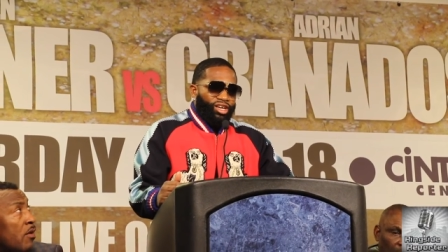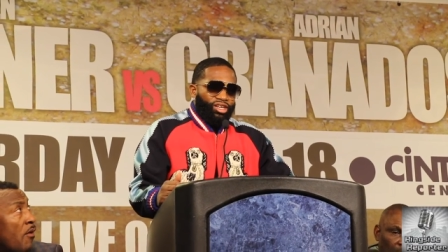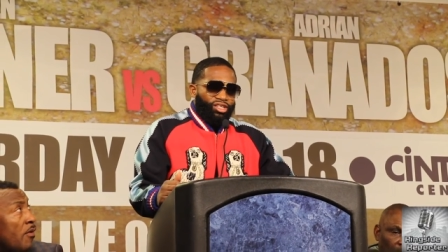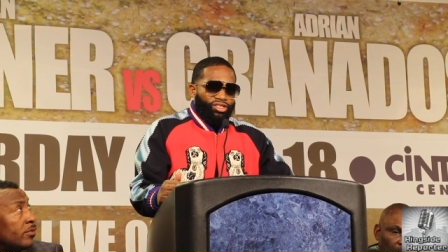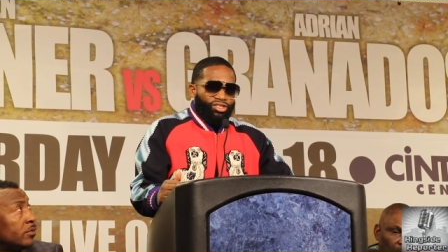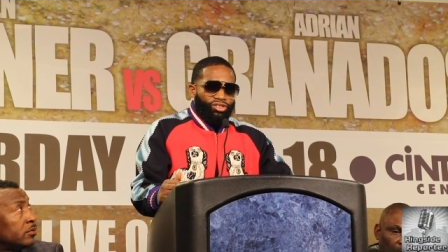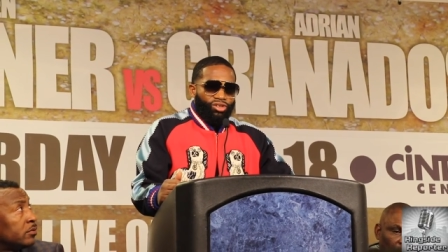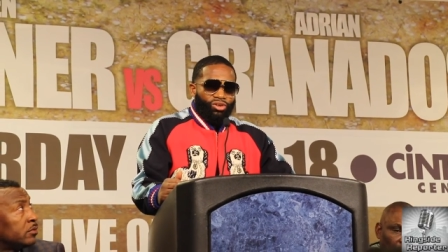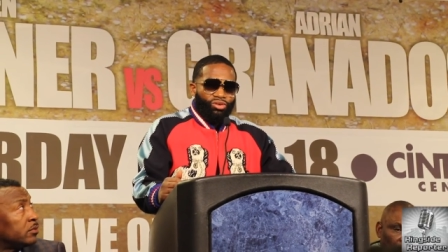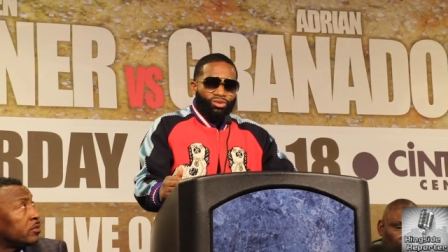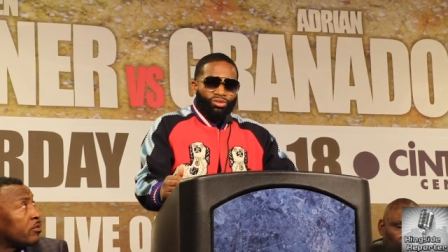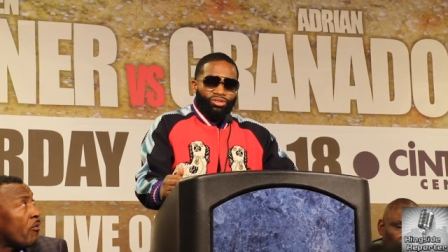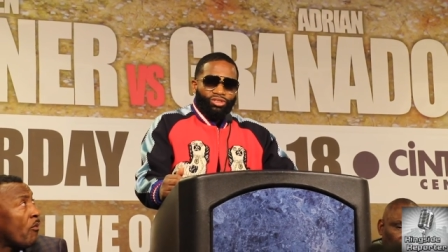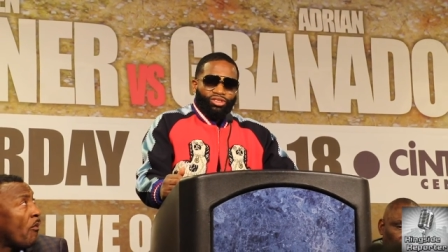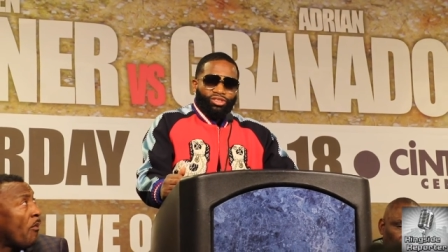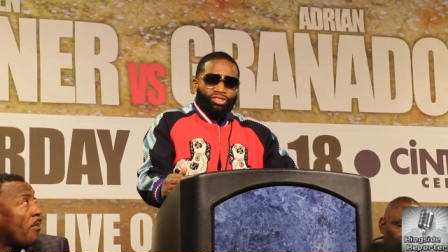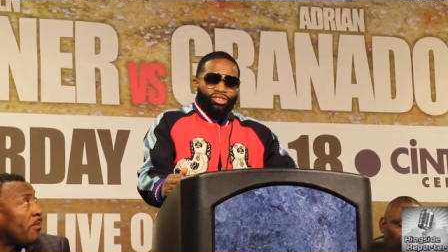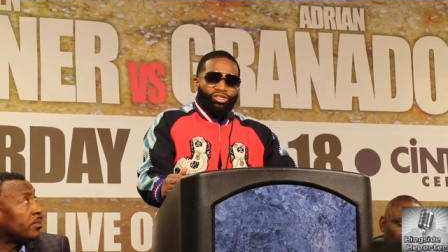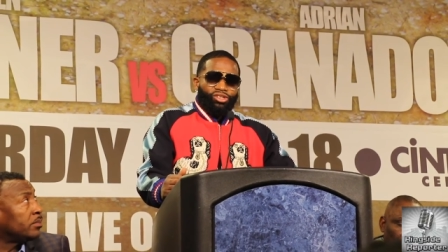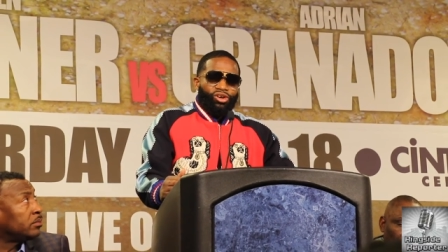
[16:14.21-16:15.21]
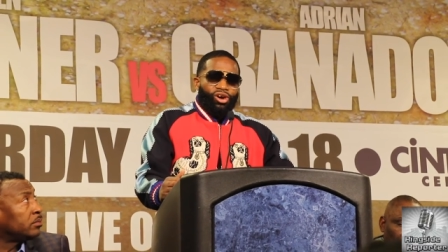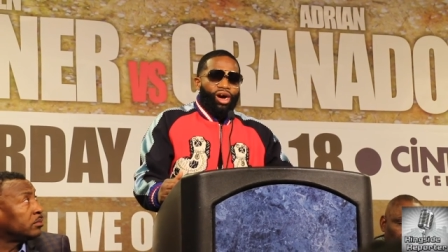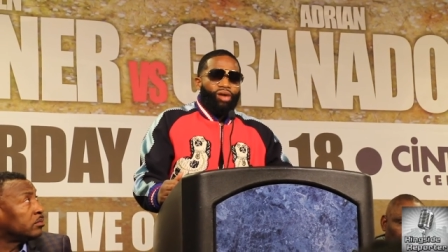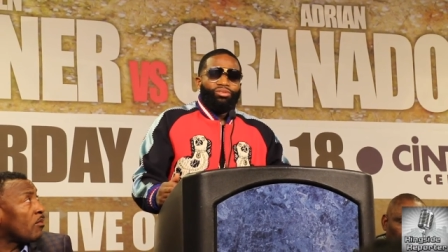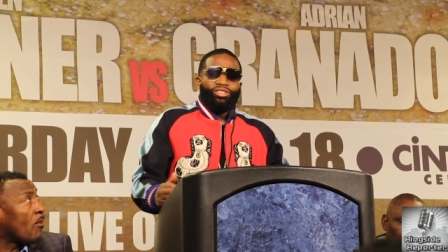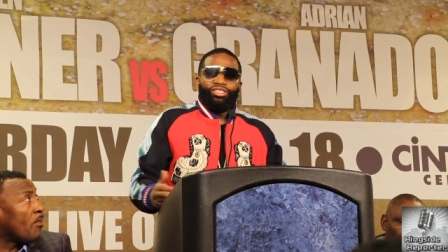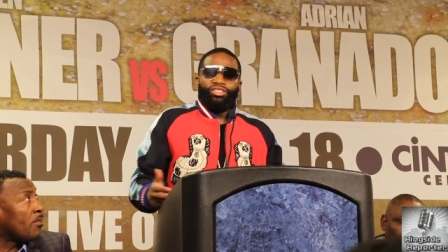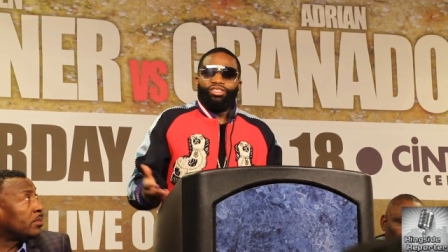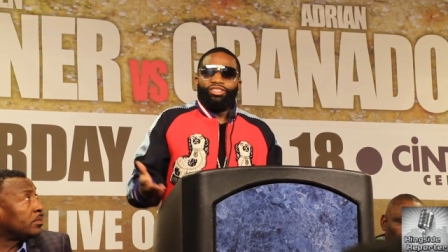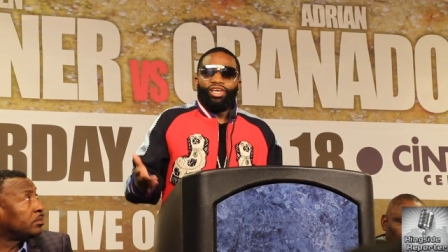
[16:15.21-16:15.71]
So, you know, I
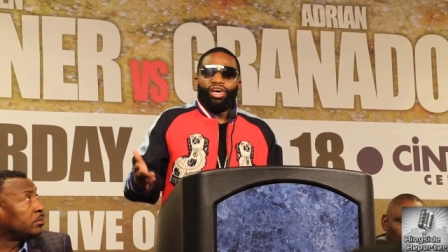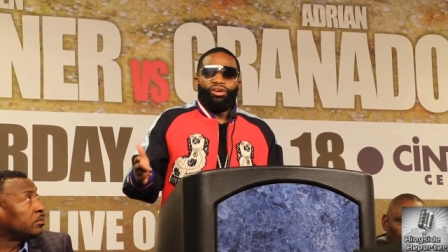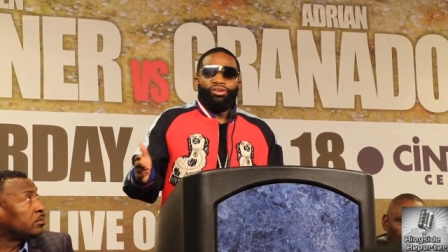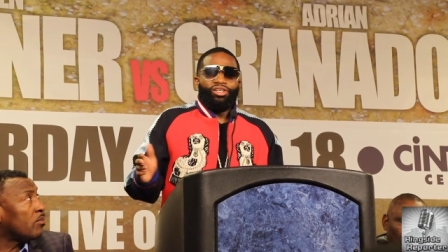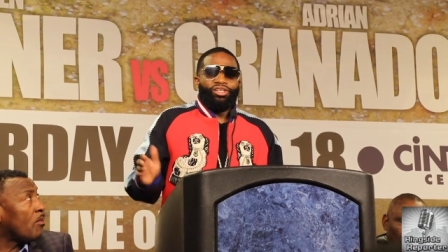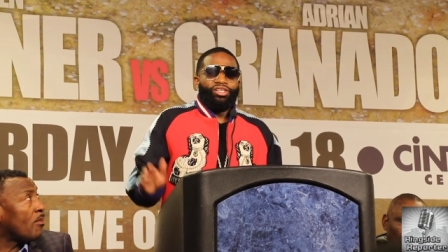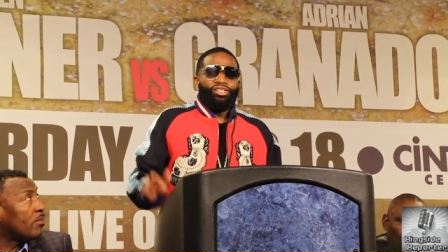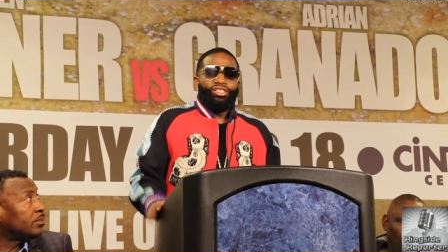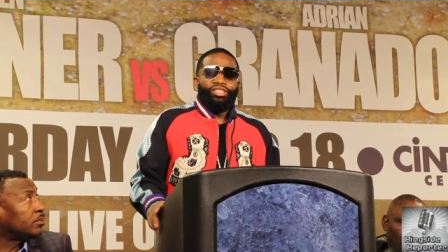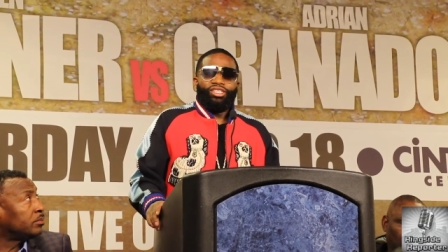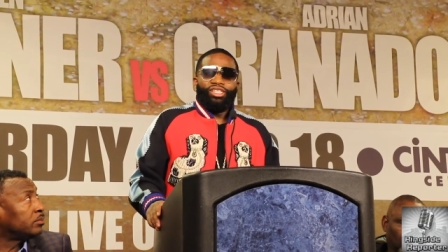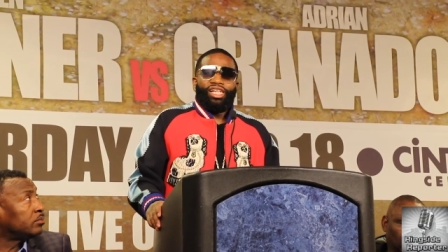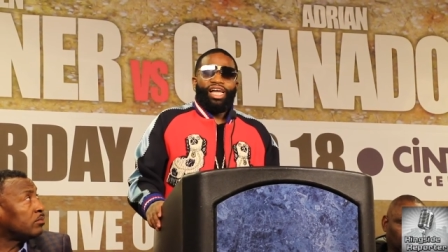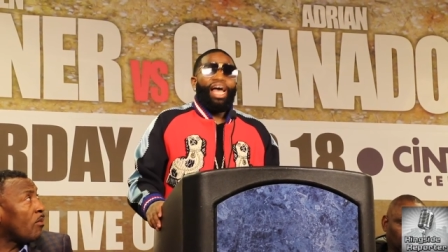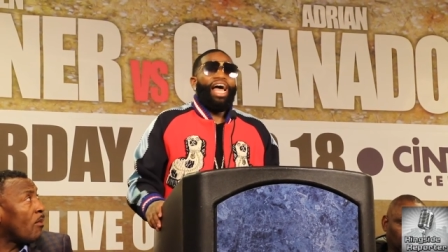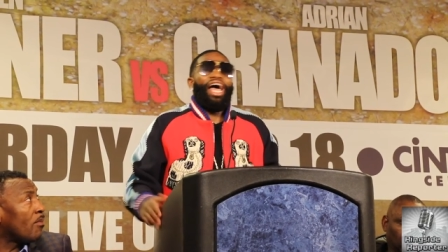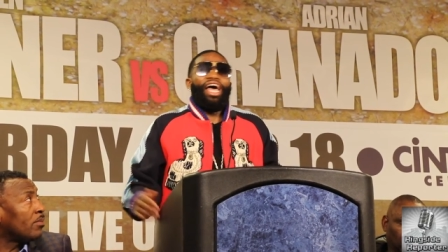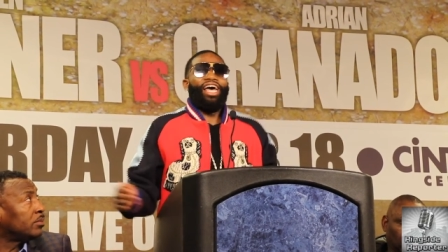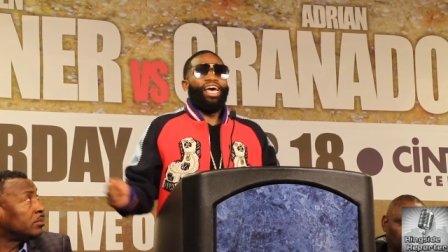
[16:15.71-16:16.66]
was just out here just like,